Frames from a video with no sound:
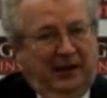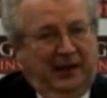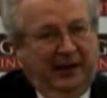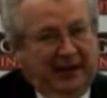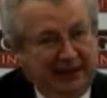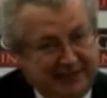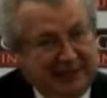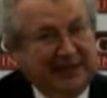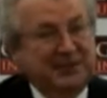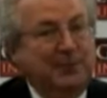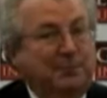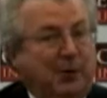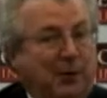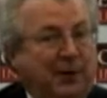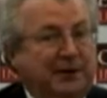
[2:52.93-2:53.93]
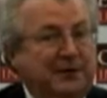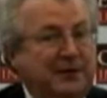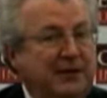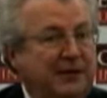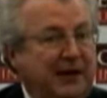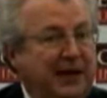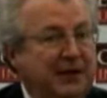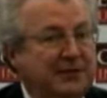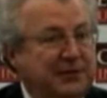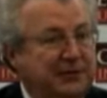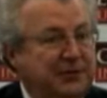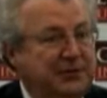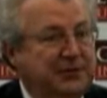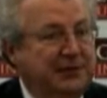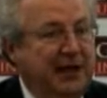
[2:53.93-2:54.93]
is as important as
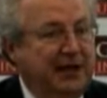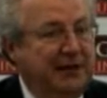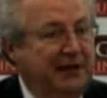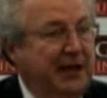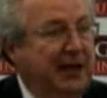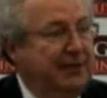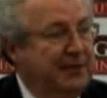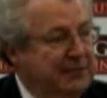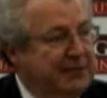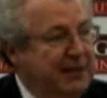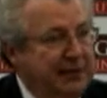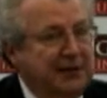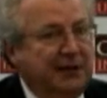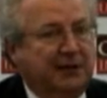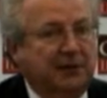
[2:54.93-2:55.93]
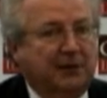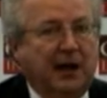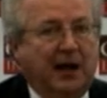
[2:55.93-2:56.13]
understanding the technical